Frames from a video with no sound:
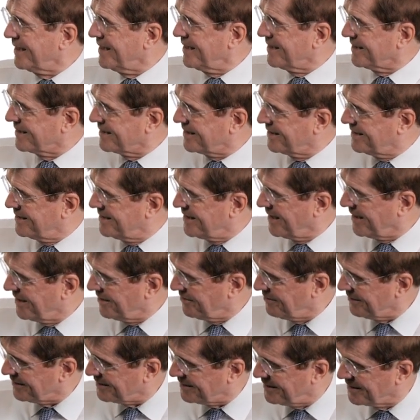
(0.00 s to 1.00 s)
is
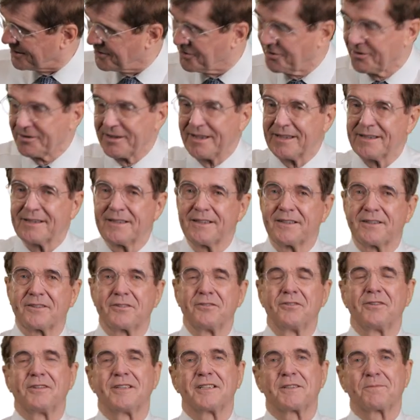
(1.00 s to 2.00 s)
directly connected
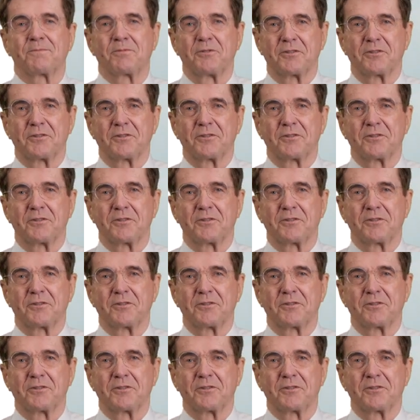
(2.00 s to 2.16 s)
through this